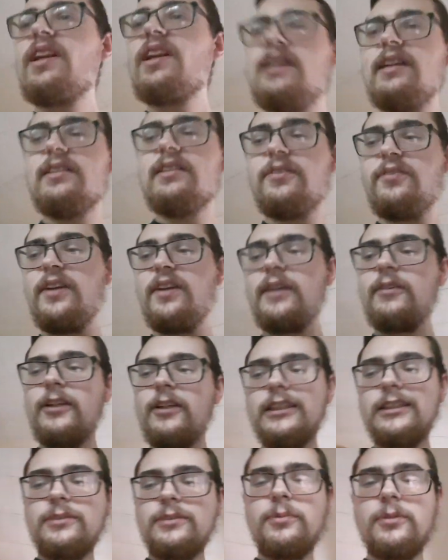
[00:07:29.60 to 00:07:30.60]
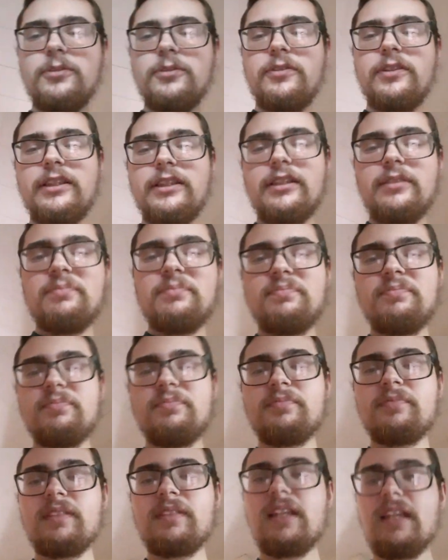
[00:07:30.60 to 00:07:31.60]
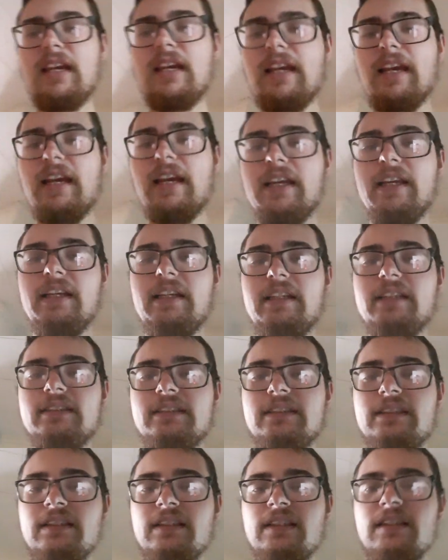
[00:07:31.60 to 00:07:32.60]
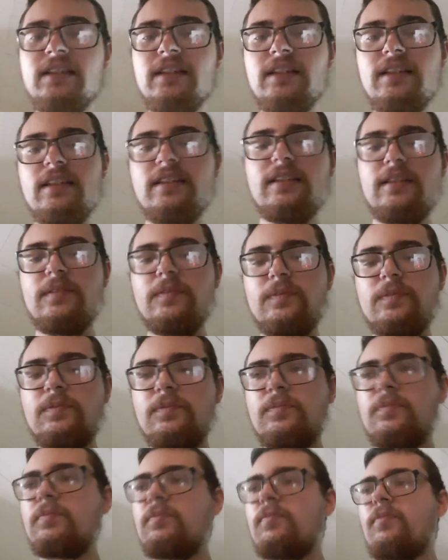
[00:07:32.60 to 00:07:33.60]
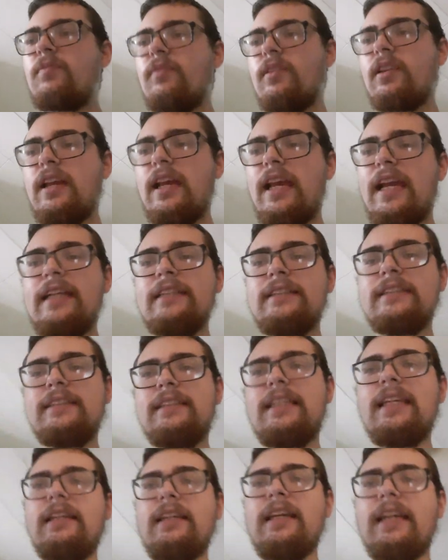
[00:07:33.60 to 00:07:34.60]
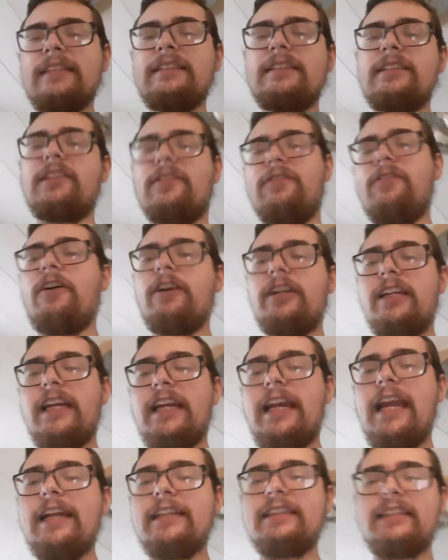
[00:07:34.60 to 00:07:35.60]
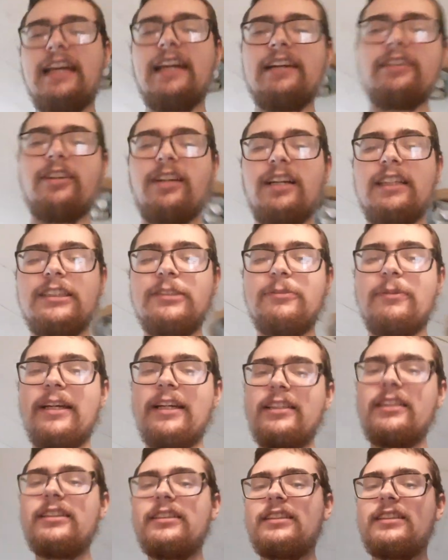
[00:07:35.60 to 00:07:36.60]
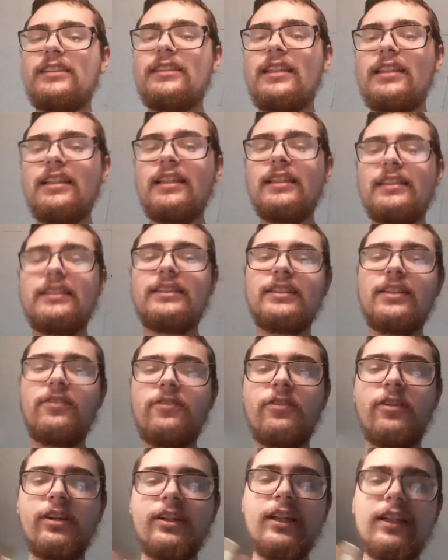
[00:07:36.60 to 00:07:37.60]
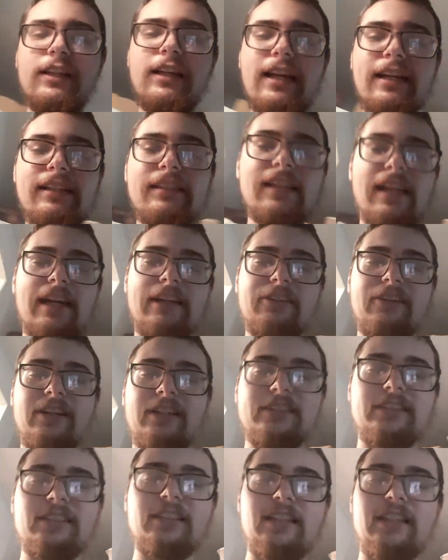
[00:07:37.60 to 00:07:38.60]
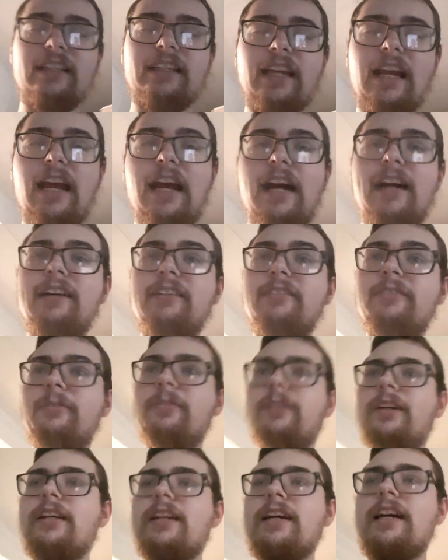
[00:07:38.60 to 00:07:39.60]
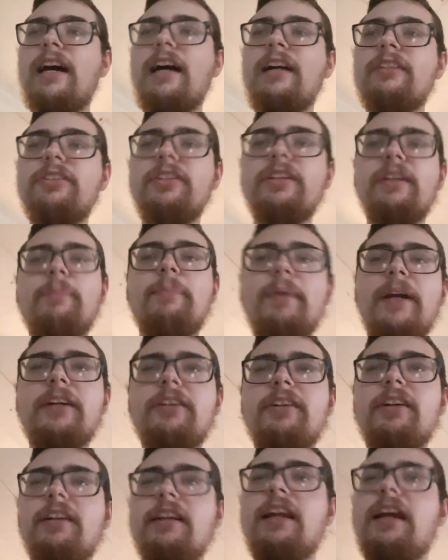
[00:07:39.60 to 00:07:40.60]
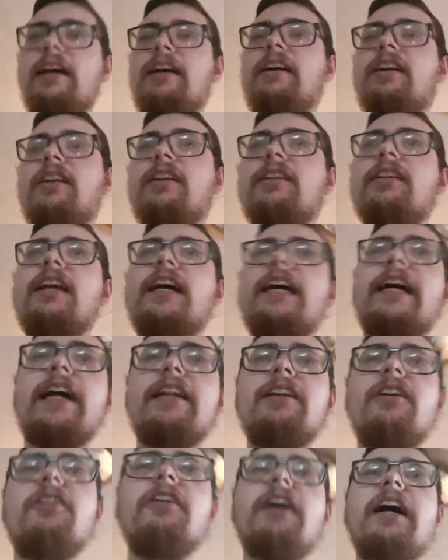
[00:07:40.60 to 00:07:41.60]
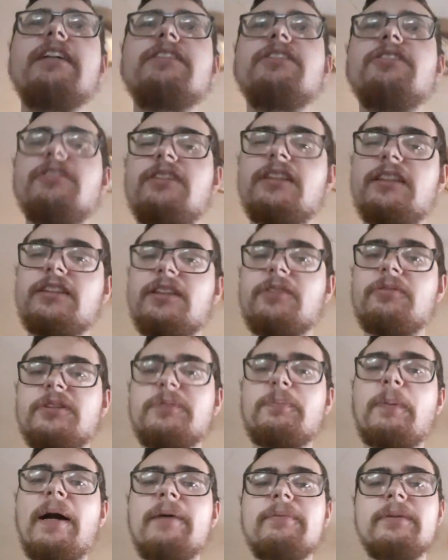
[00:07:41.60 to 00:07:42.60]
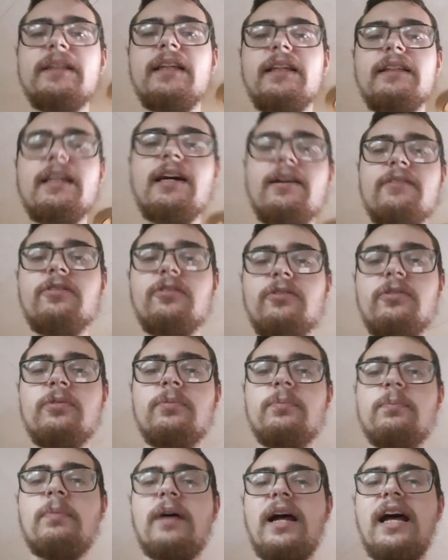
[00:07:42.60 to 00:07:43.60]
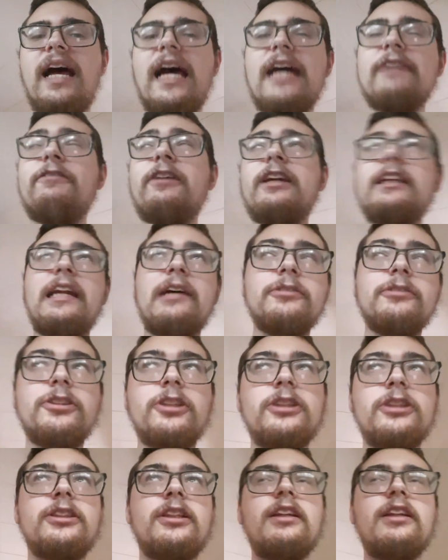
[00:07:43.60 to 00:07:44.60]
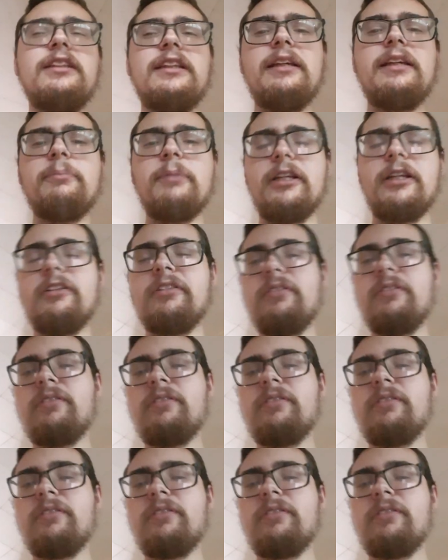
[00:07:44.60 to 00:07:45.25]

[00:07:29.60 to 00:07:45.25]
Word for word: the thing about this movie is it's the it's the fucking antichrist, man. It's the, it's the fucking antichrist. Like how how do you get bigger than that? Like I know Exorcist was probably the devil, but I think that was just the demon